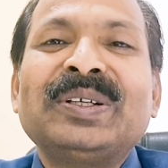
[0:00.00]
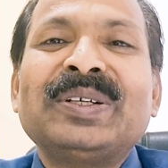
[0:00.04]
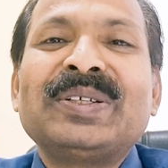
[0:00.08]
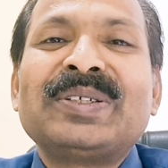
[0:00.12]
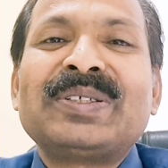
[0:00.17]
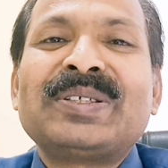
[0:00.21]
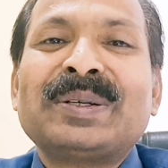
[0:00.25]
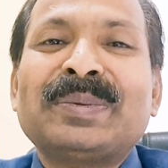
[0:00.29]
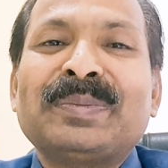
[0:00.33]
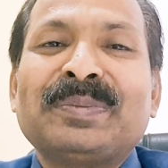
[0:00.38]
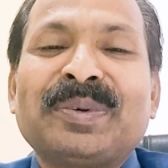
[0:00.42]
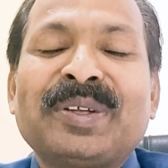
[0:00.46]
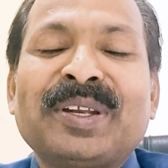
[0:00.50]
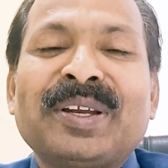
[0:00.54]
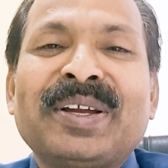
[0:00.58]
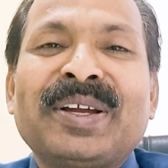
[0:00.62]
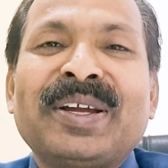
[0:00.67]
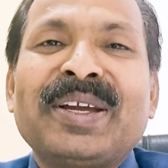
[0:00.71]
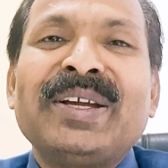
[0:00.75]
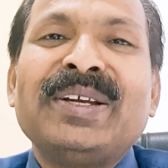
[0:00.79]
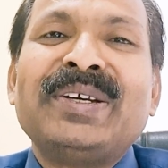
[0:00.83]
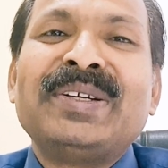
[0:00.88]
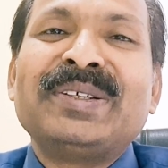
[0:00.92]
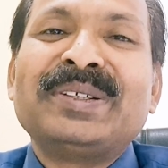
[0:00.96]
Some
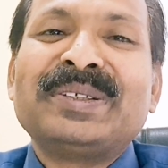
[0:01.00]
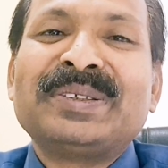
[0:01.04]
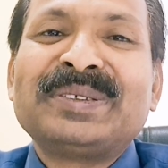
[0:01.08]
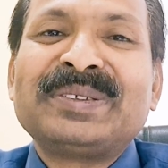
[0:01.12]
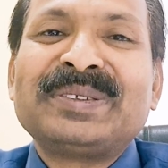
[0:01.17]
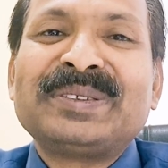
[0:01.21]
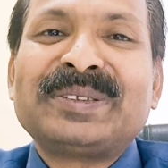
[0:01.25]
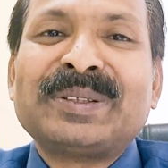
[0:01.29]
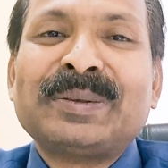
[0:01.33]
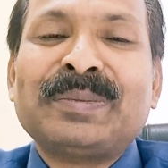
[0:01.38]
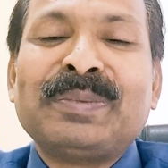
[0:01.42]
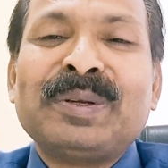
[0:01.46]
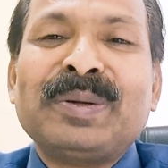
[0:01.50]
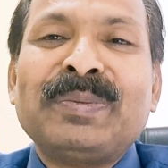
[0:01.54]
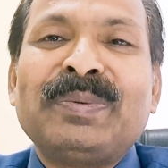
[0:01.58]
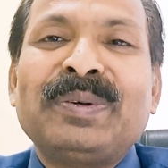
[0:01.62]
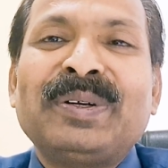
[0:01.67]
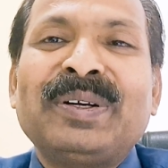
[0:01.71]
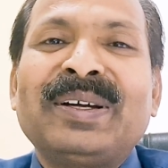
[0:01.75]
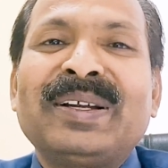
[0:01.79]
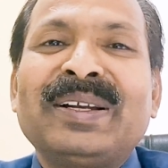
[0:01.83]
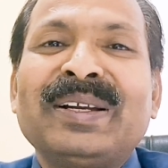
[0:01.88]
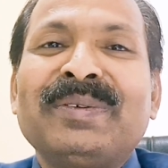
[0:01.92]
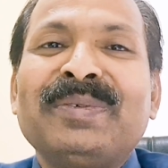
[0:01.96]
cricketer, some
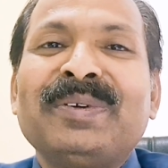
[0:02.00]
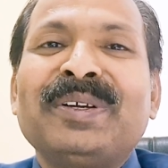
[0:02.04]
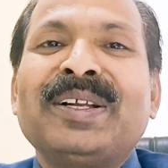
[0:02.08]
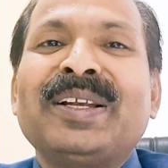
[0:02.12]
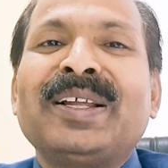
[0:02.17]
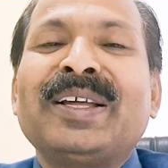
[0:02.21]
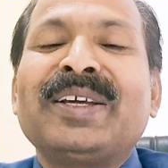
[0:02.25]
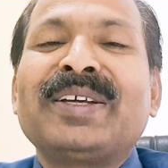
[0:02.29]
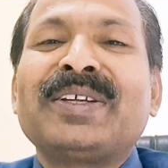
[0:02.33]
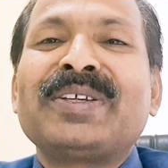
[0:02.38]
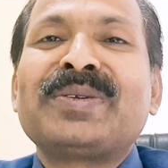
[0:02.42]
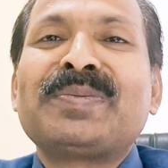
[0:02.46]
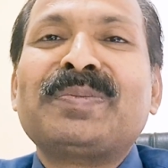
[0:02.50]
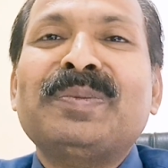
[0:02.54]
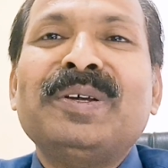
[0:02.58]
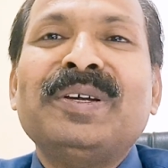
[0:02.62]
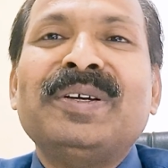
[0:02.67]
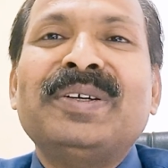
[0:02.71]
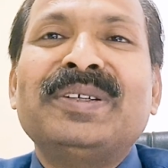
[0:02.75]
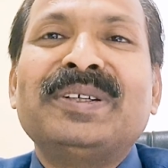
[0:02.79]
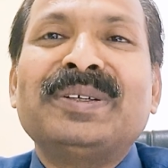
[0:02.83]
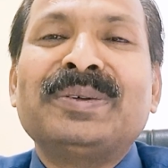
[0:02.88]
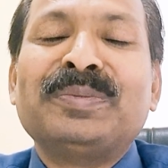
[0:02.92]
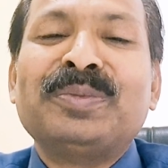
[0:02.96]
people are having like
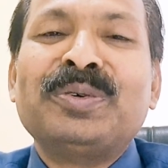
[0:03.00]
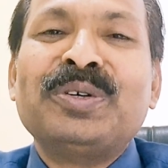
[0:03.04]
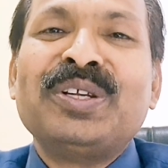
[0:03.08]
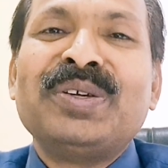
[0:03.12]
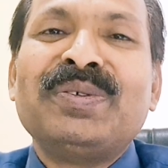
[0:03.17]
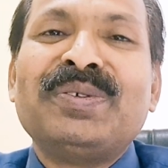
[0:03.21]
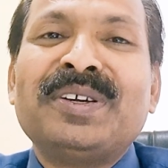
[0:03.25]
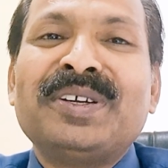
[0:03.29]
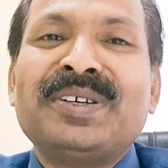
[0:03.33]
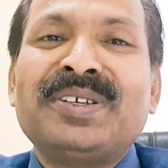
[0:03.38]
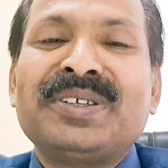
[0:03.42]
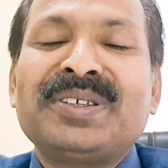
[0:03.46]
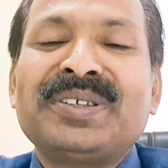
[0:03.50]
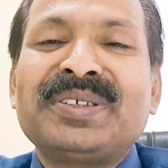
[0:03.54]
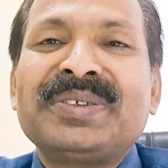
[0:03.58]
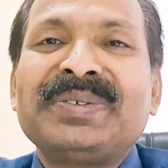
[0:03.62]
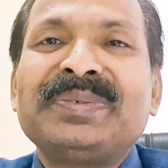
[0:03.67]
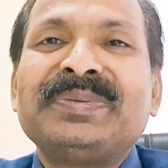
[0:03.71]
speaker, motivator.